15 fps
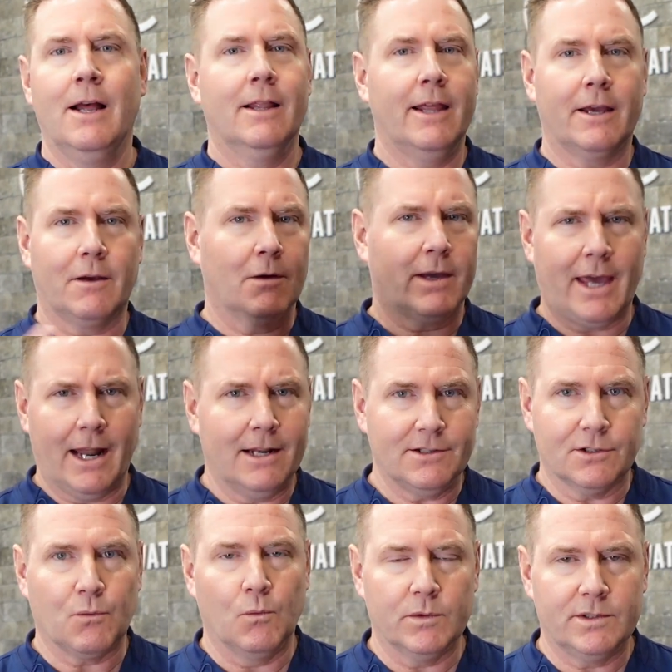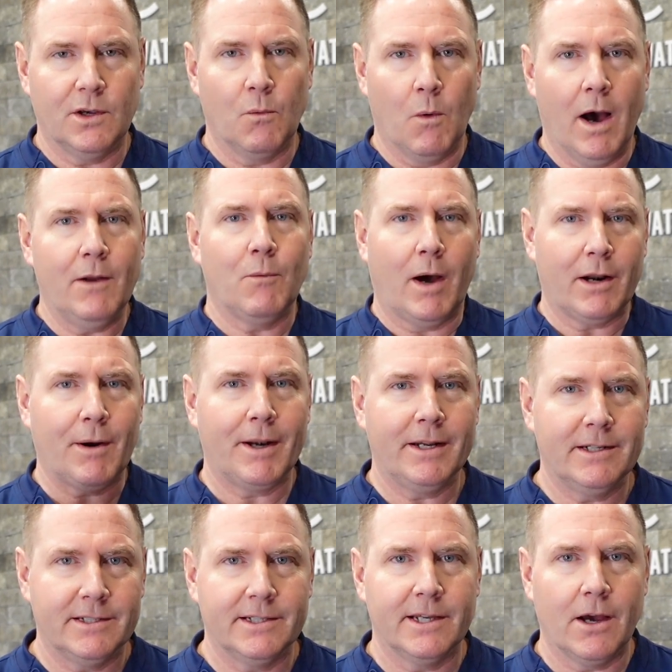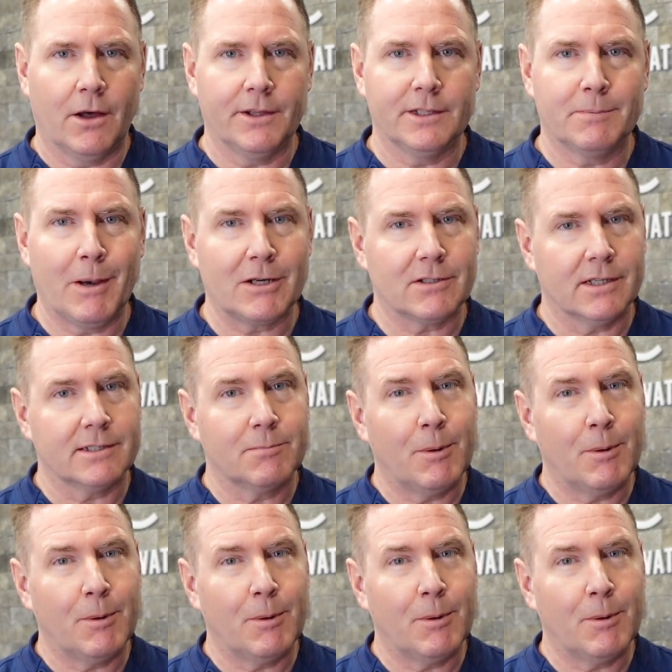Like, can I just see one? Why do I need to see all these specialists?